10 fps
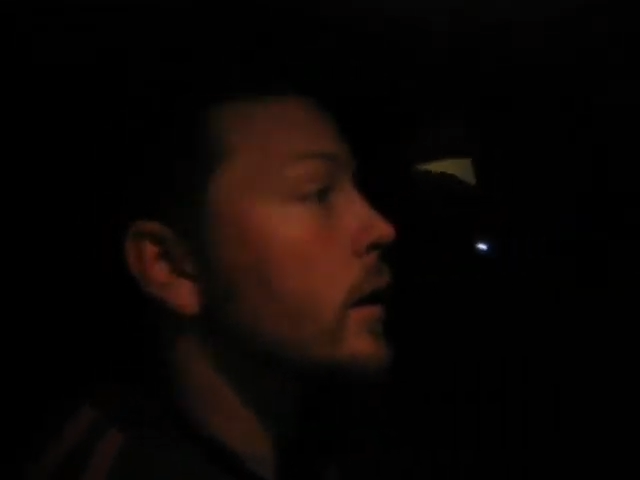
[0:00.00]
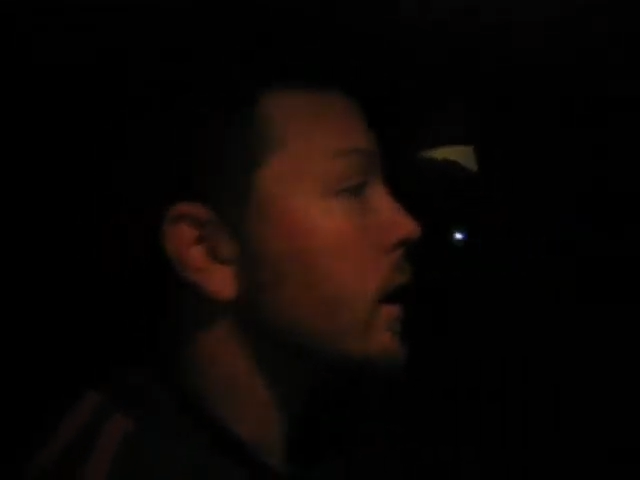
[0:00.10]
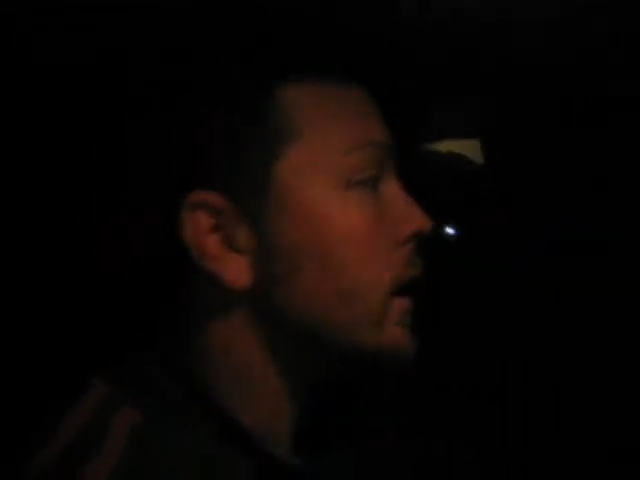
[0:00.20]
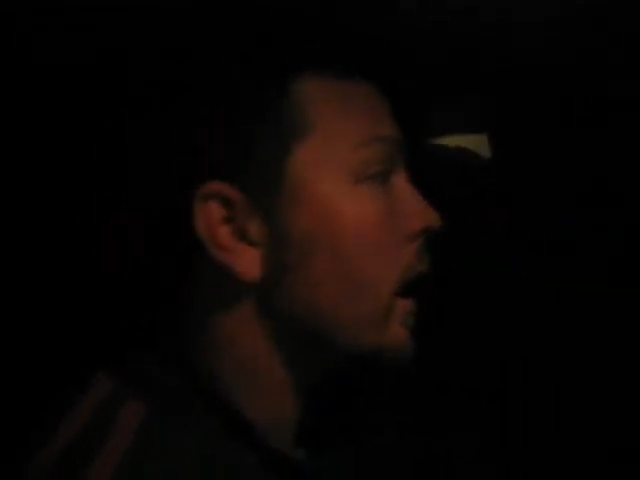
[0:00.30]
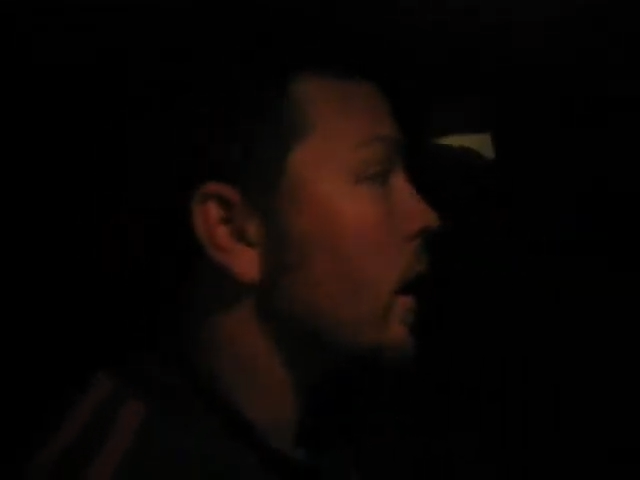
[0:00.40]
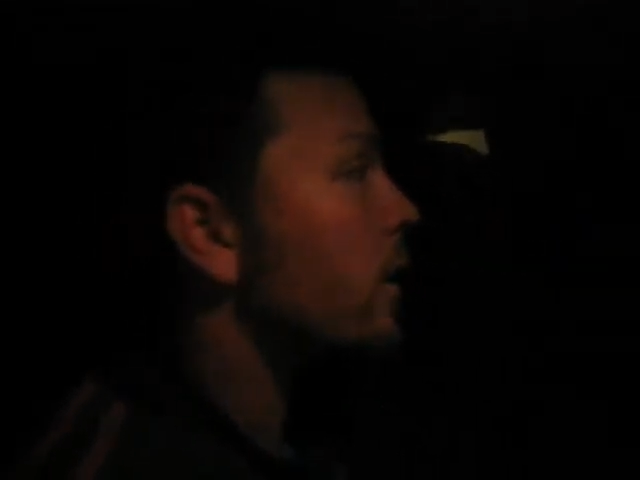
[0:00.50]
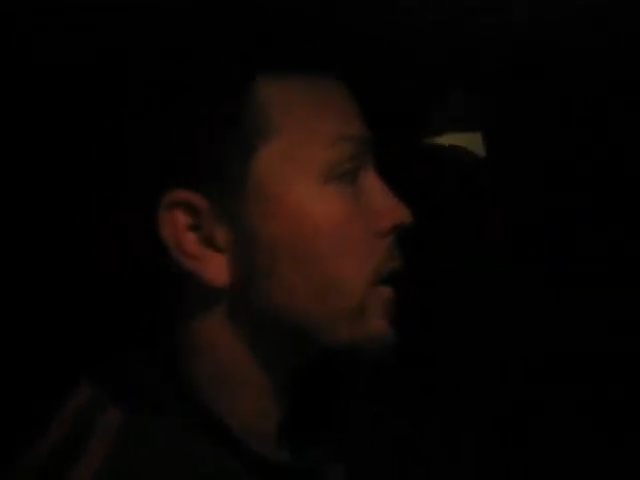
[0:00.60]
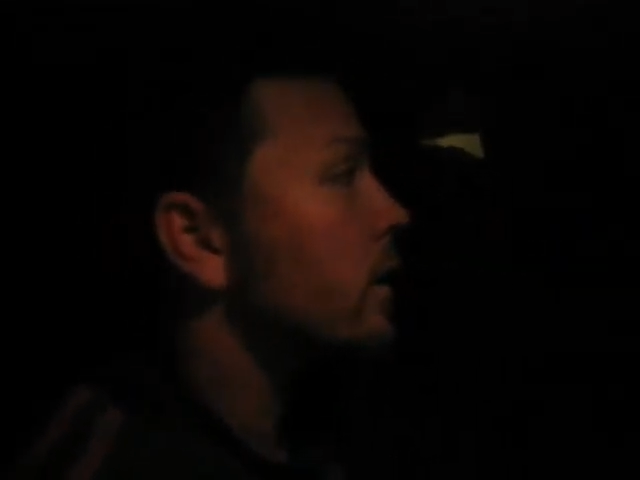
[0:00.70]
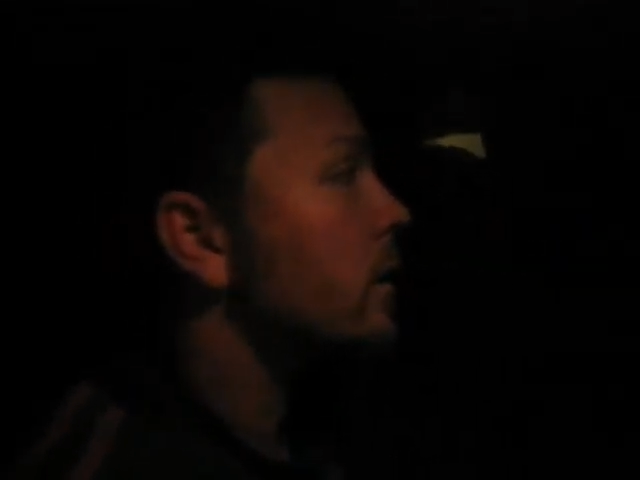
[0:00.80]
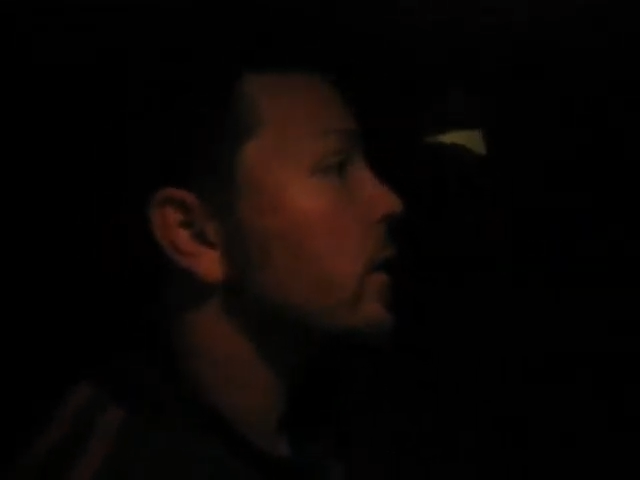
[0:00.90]

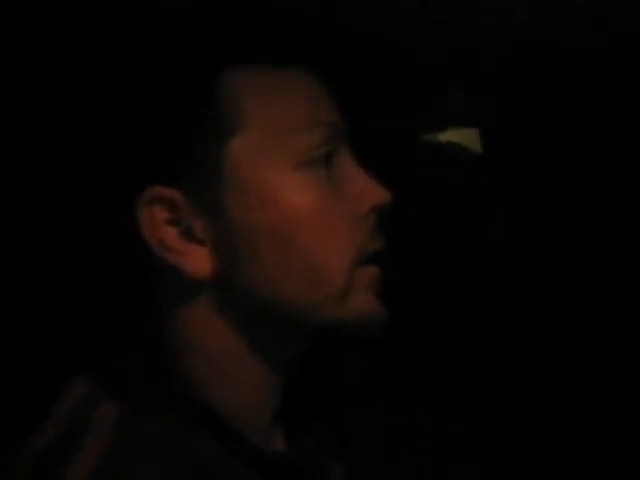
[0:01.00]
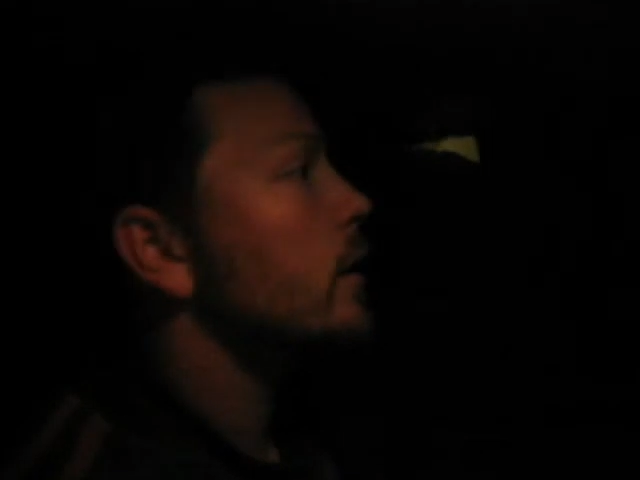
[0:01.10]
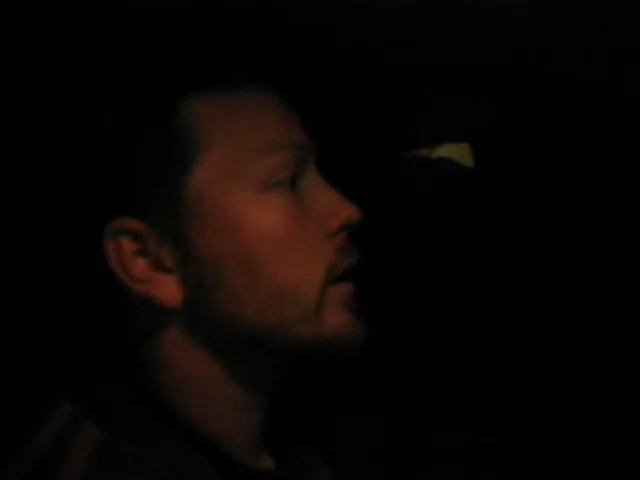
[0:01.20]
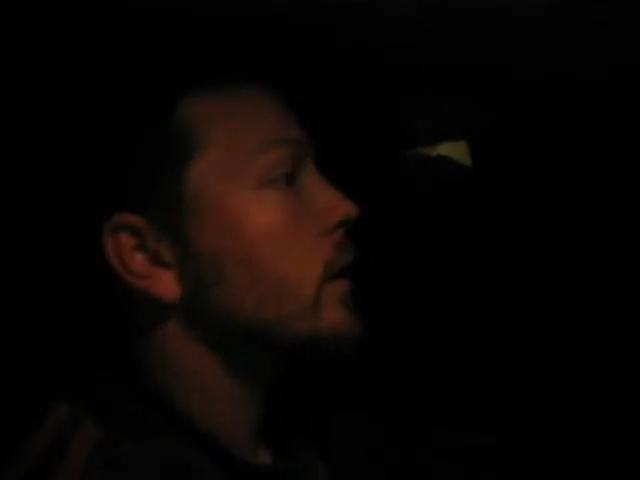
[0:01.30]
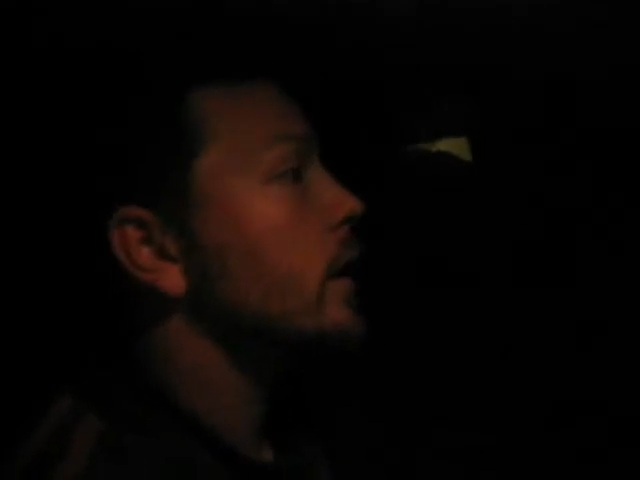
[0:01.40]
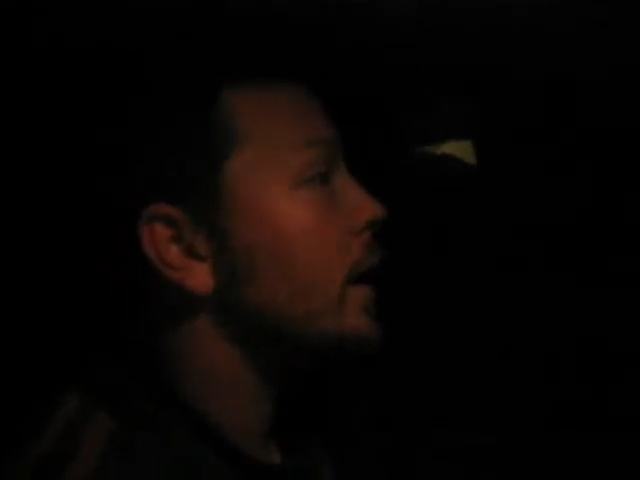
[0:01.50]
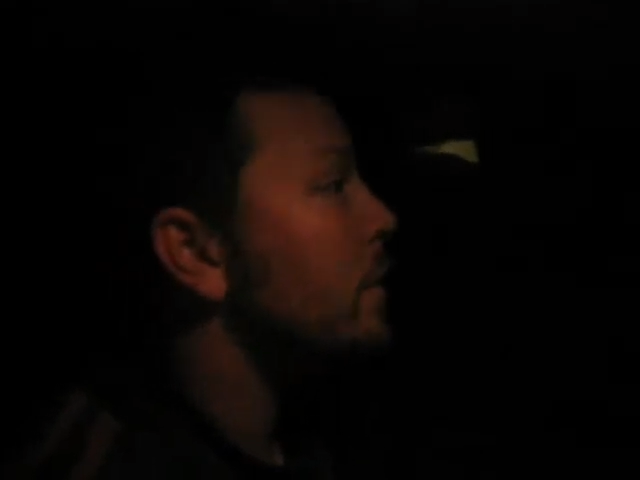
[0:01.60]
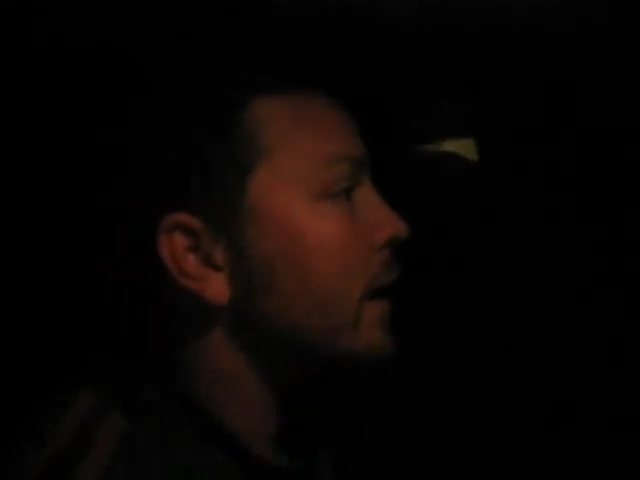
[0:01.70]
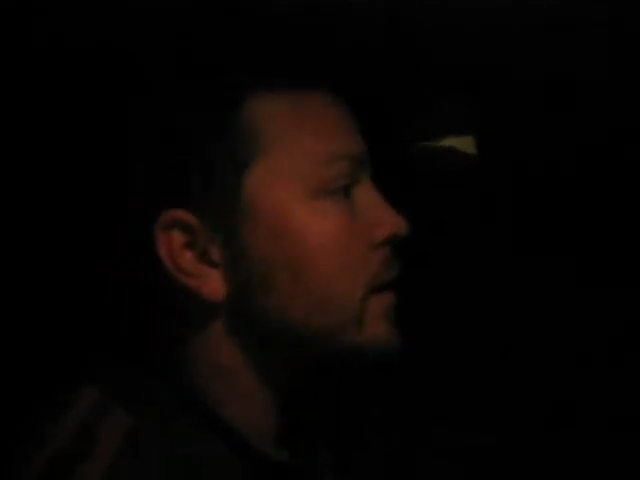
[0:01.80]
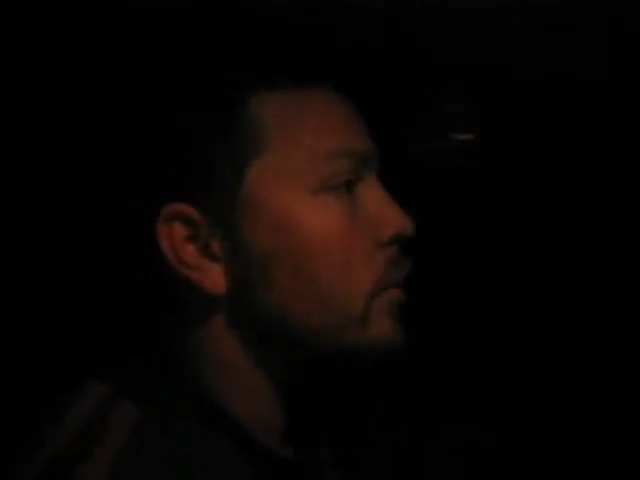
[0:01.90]
Peacocker. Get
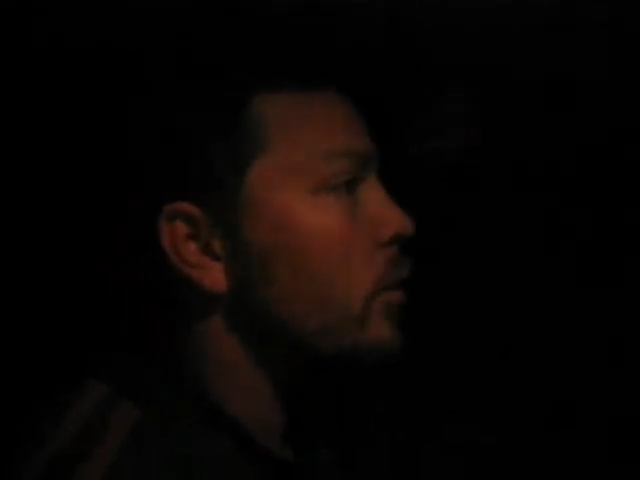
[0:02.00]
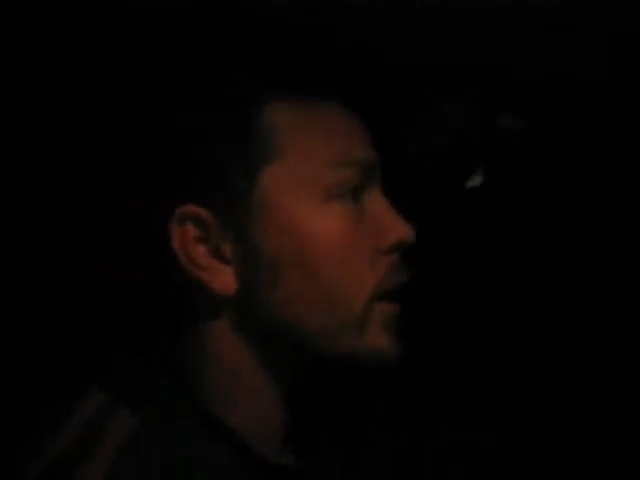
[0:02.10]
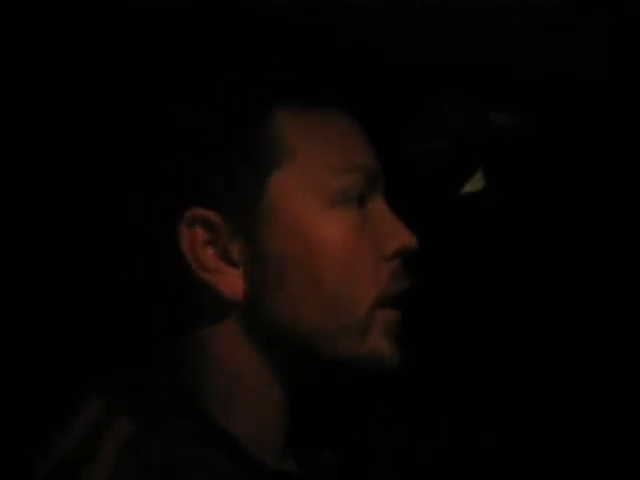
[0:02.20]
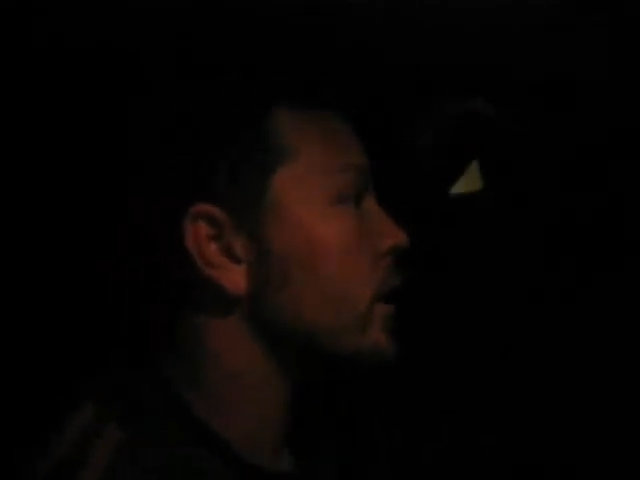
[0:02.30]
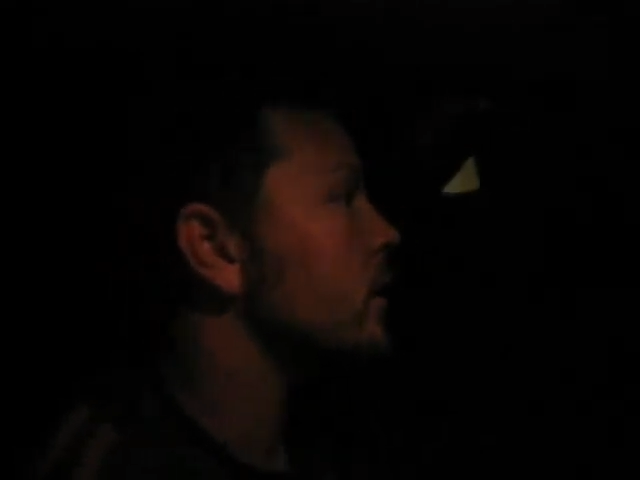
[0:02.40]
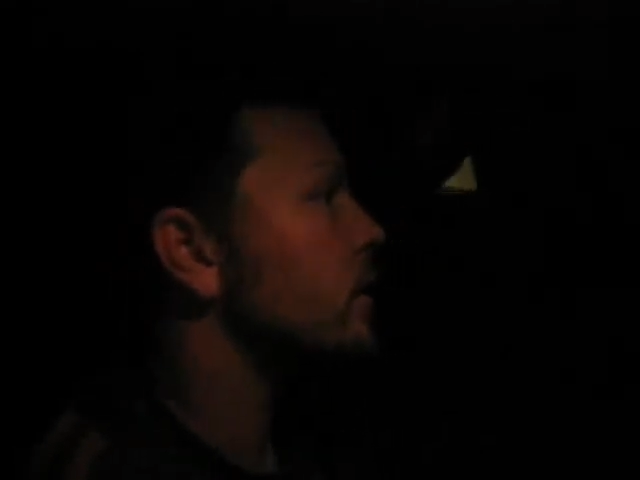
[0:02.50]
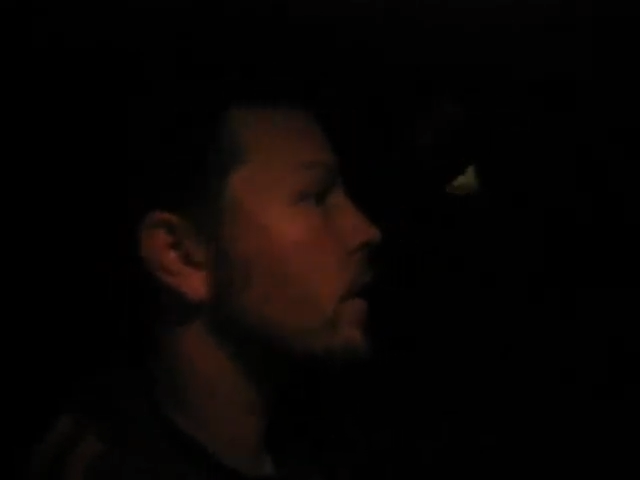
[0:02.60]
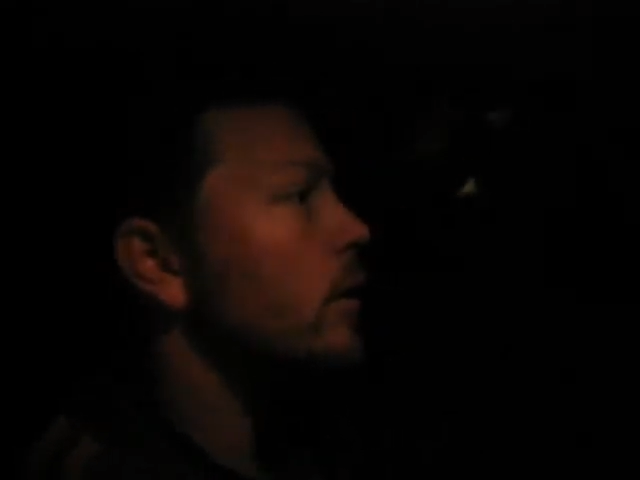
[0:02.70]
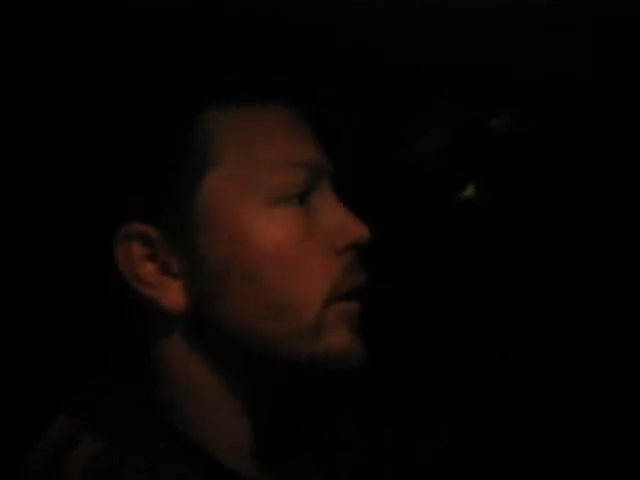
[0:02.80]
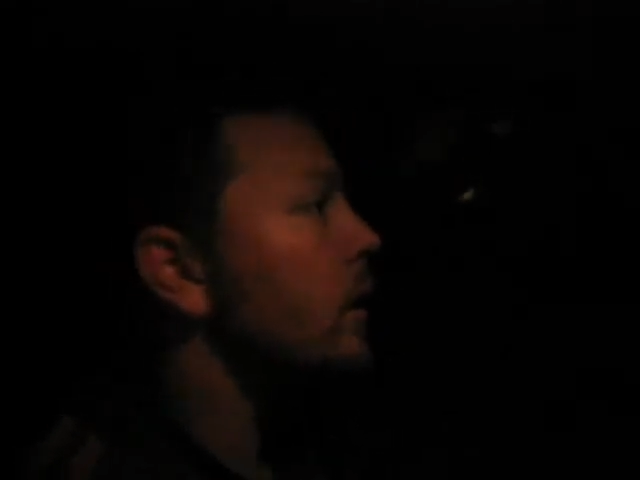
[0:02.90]
up next morning
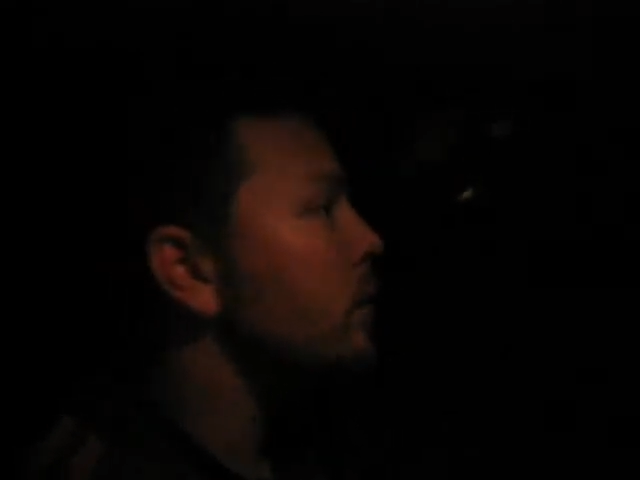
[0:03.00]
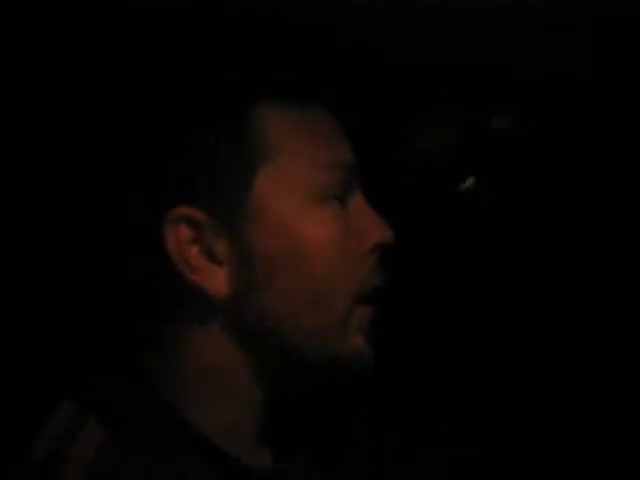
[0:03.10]
early,